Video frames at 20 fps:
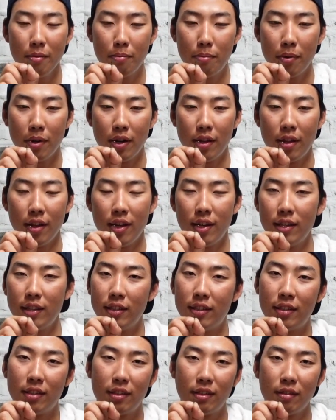but that
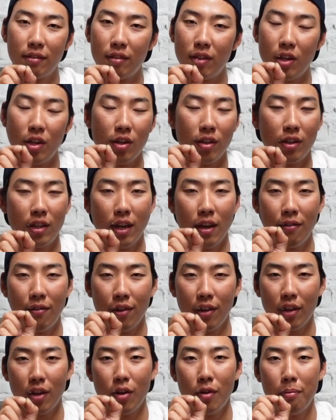is, you could
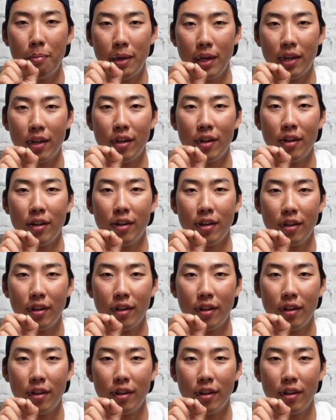definitely go bigger,